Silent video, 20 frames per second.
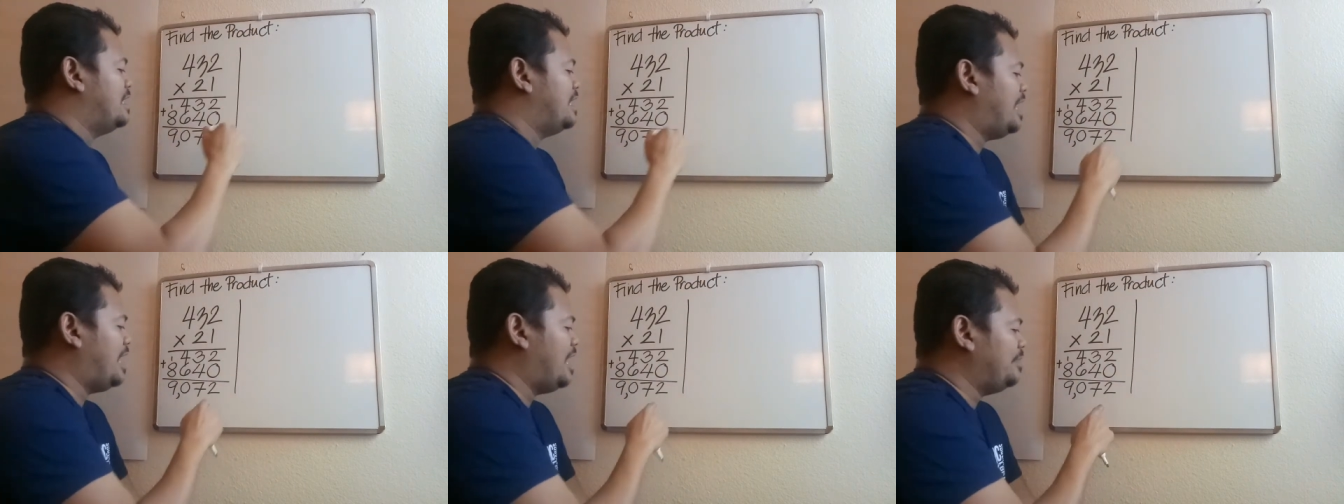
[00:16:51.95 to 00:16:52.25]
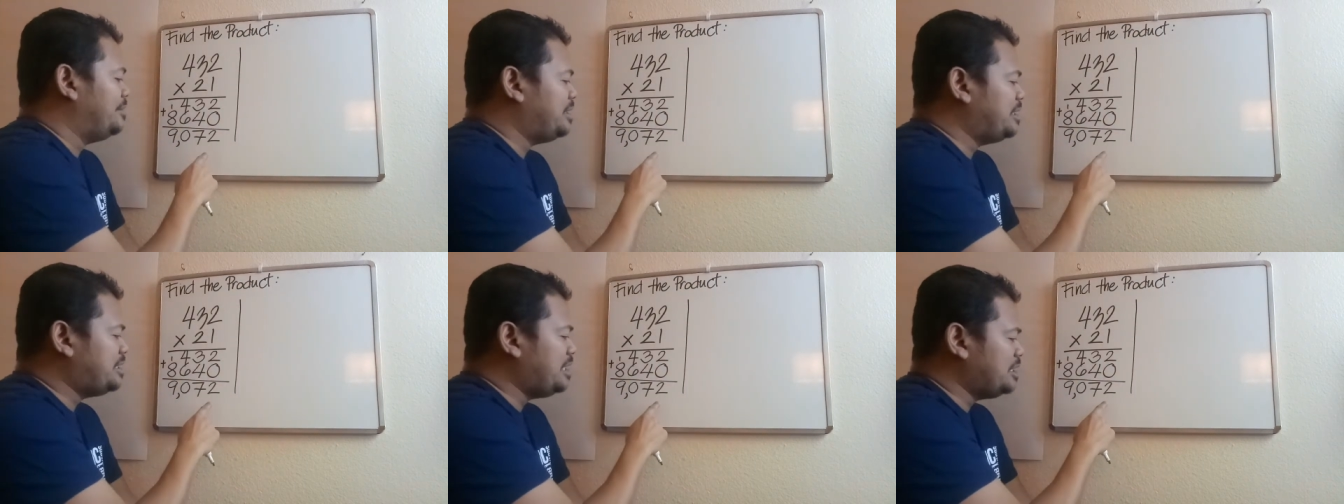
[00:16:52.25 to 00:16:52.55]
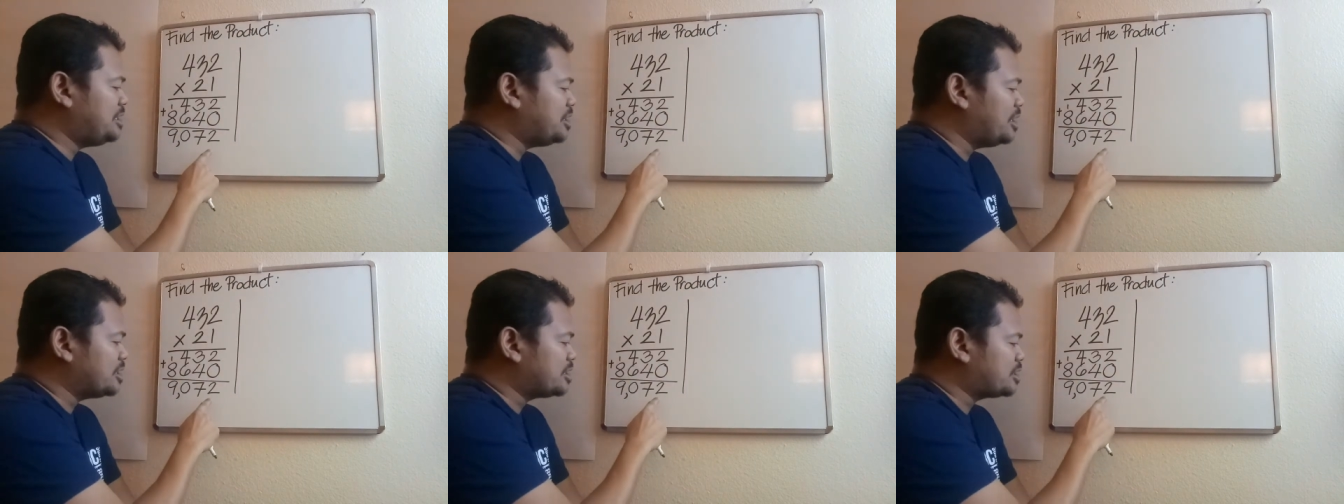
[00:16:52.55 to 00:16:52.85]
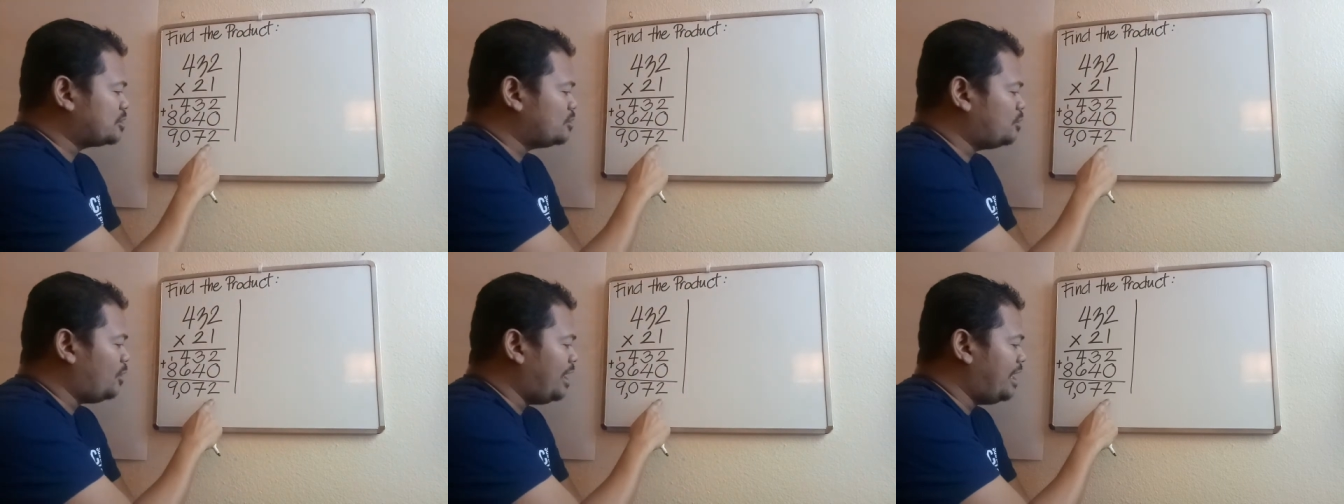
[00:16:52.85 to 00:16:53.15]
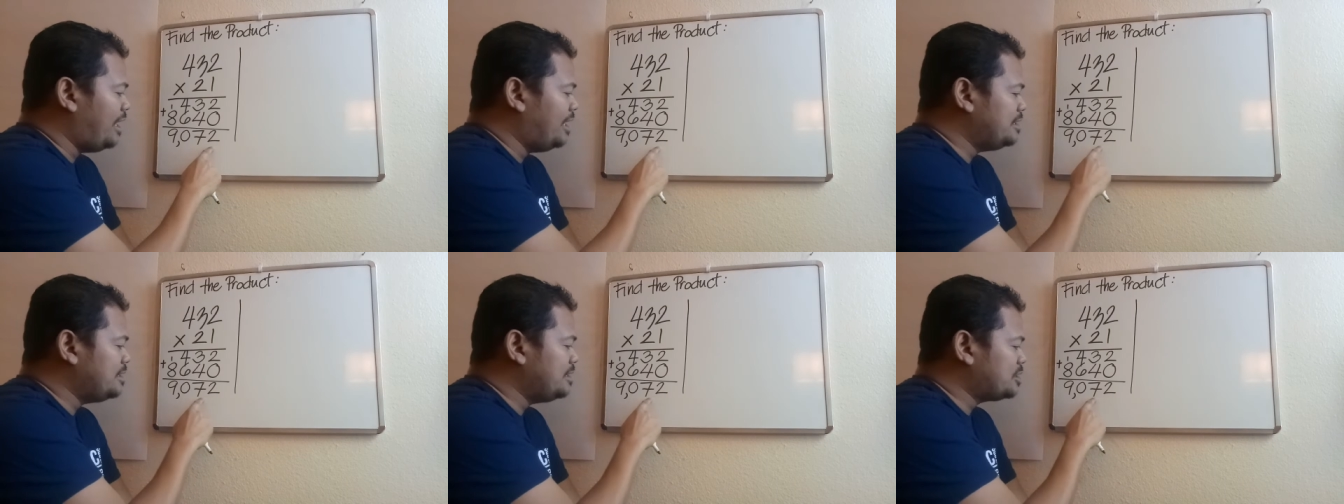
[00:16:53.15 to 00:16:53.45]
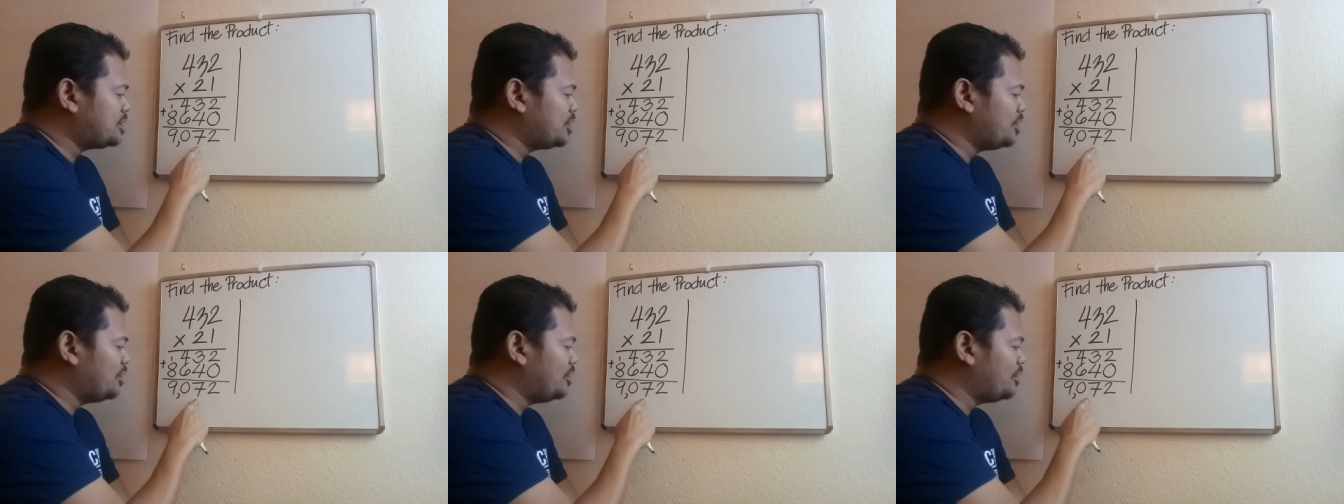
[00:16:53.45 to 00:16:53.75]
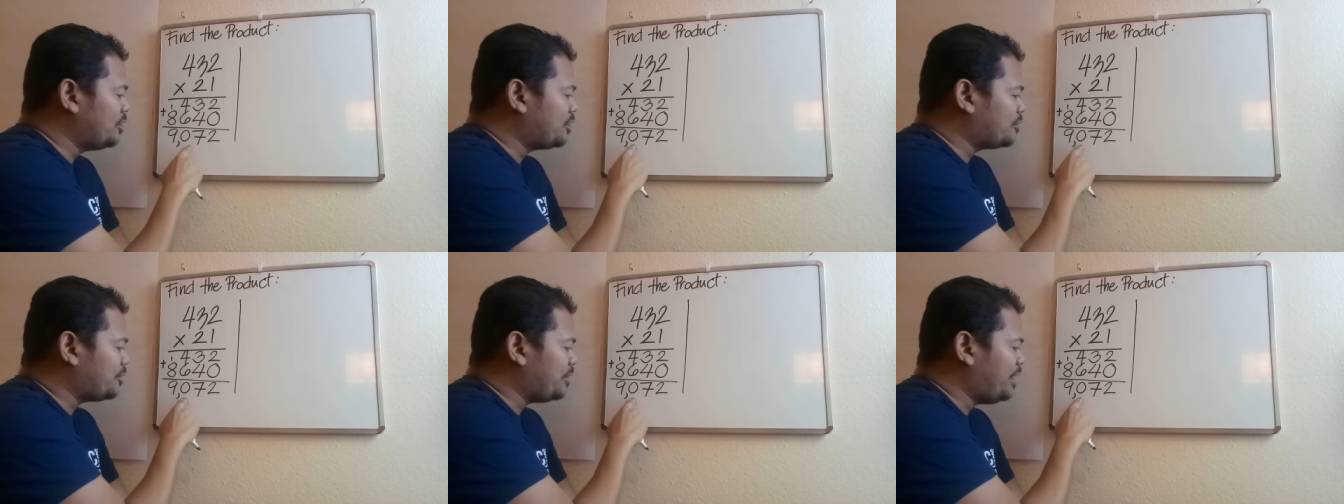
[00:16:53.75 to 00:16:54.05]
How many digits? 1,
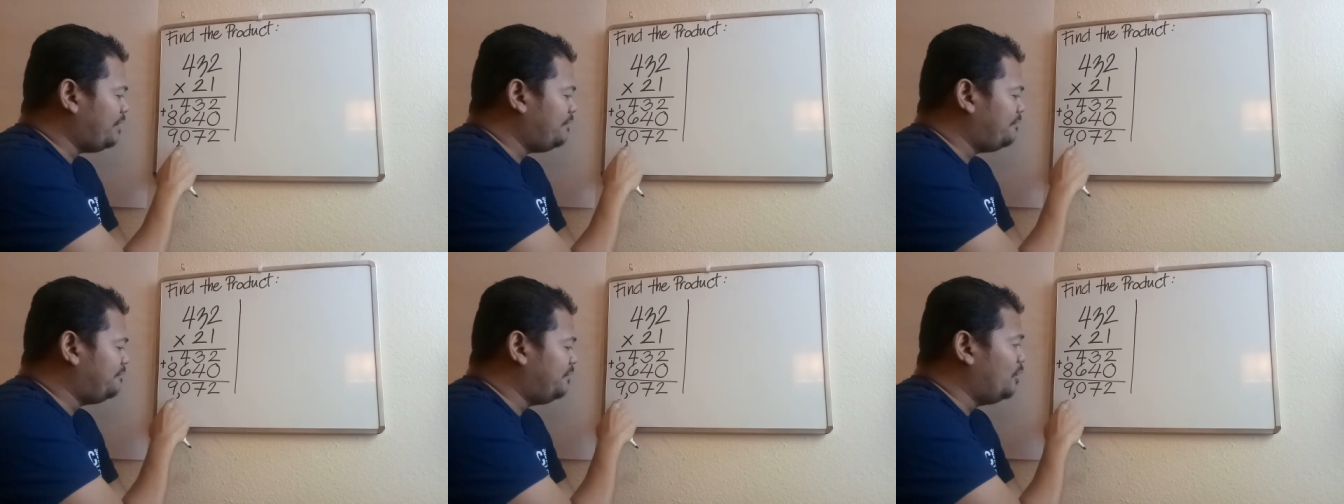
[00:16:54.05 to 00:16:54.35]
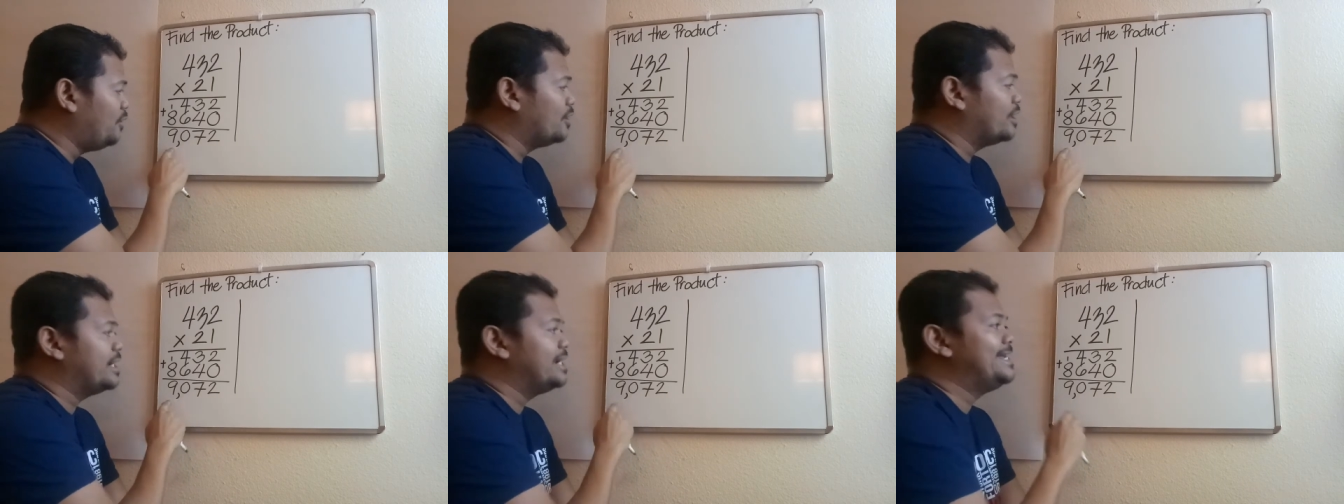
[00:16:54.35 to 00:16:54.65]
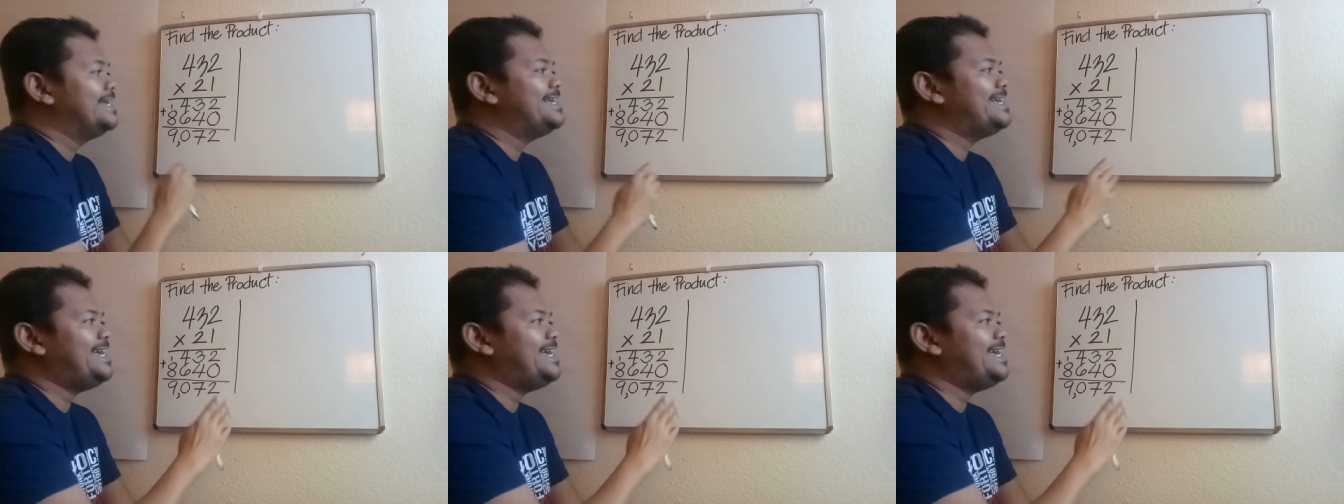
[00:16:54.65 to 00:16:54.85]
2, 3, 4.